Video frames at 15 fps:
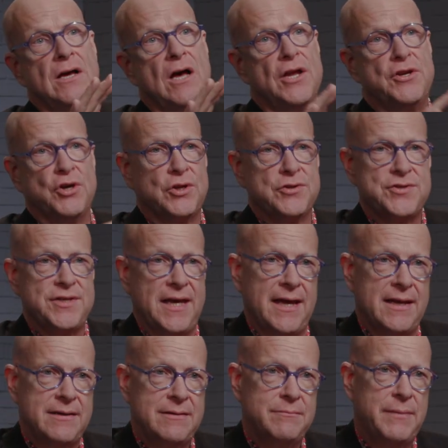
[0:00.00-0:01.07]
adults
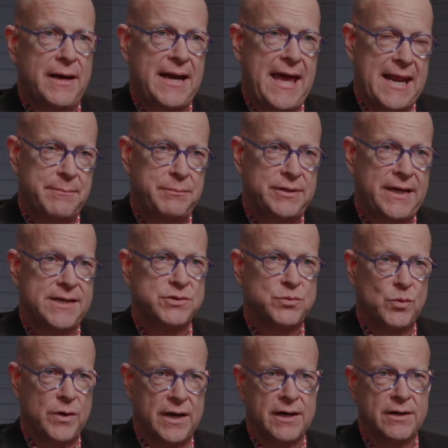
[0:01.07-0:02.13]
yet, but at a place
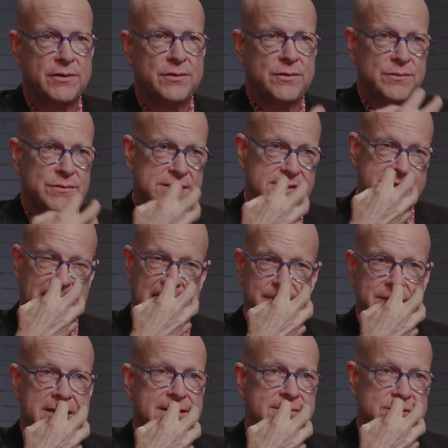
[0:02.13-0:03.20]
where the
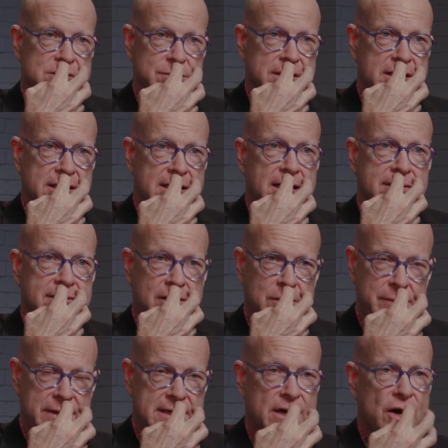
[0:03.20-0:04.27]
setup needs to be a little
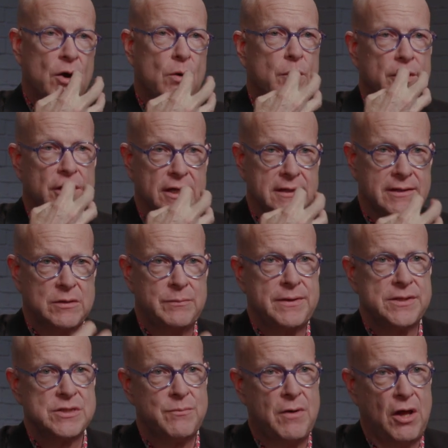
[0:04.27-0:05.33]
bit narrower, a little
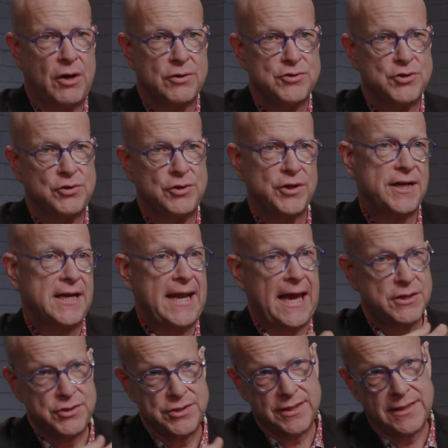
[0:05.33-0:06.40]
bit smaller, so their
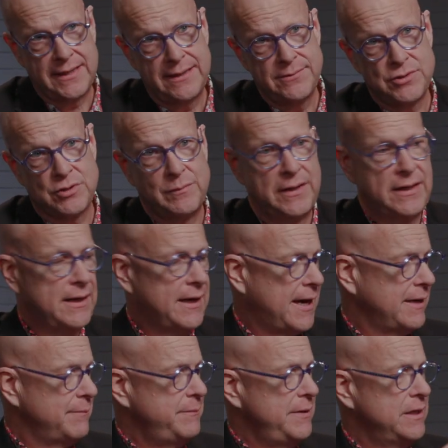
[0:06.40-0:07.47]
connection to the instrument
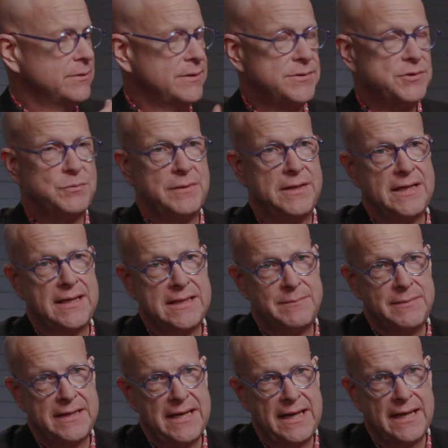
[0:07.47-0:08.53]
on a bigger instrument in the
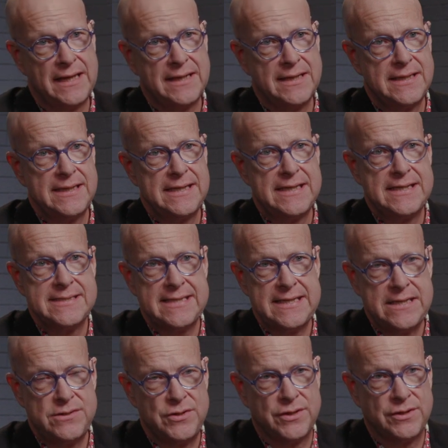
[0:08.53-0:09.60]
beginning is
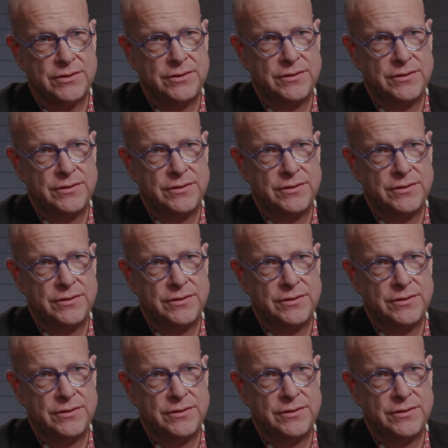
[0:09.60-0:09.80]
easier.